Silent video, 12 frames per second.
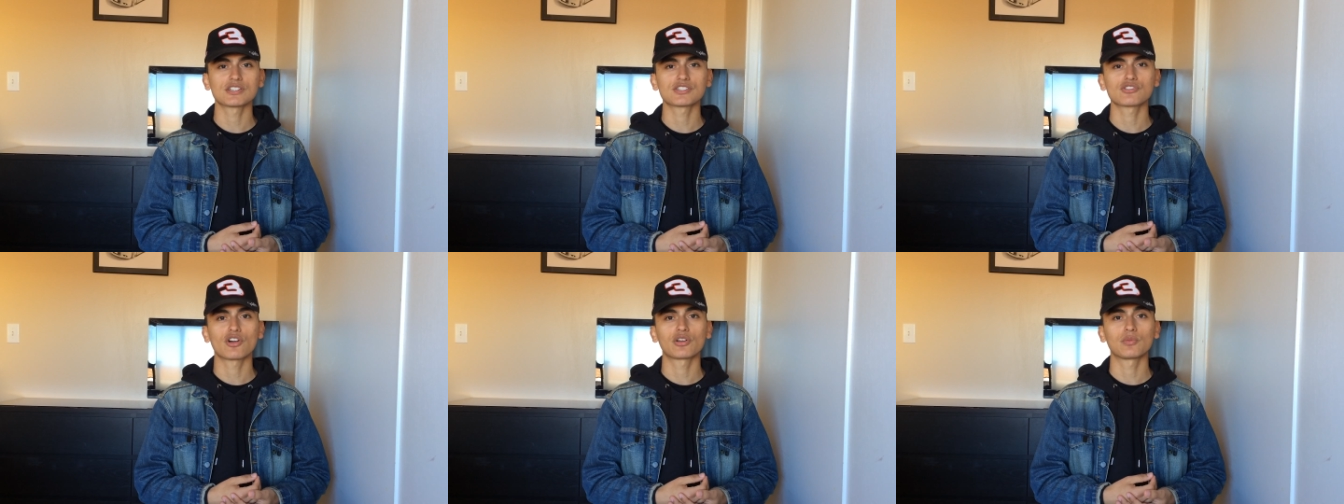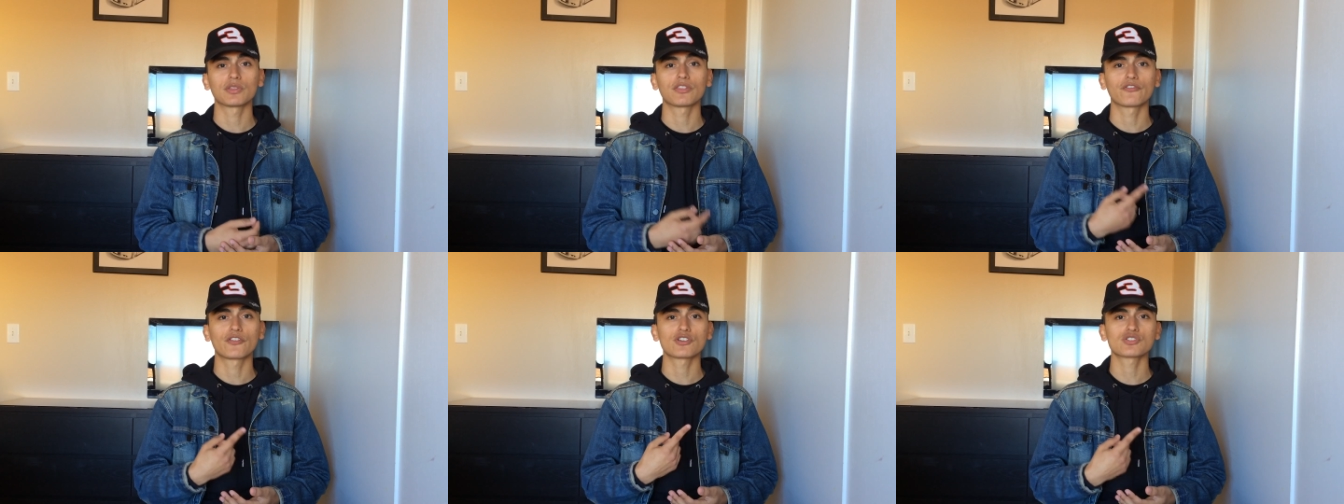get started with the
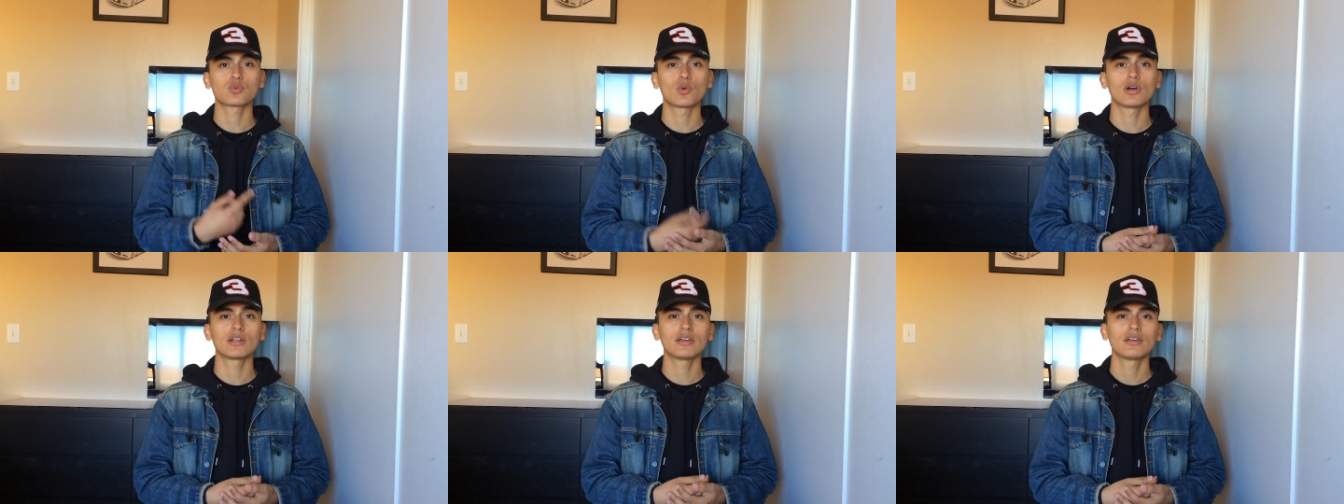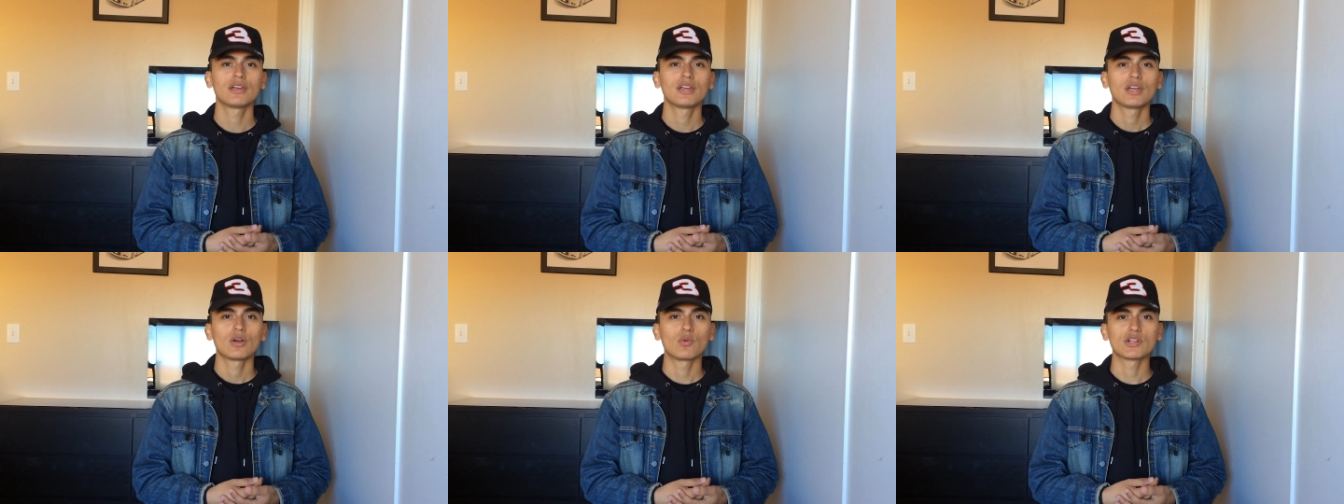first one,
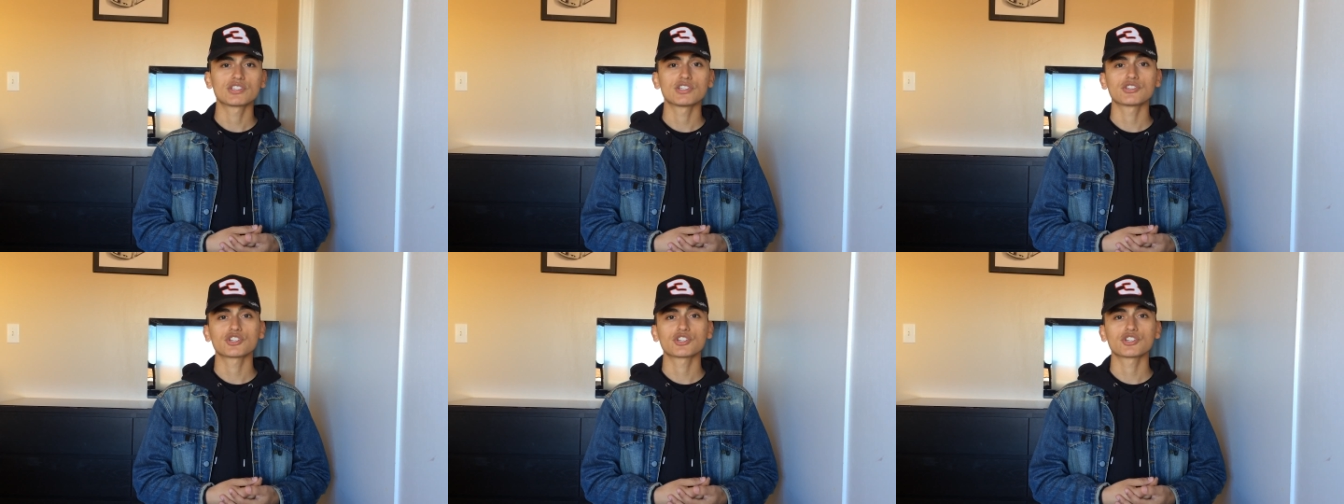which is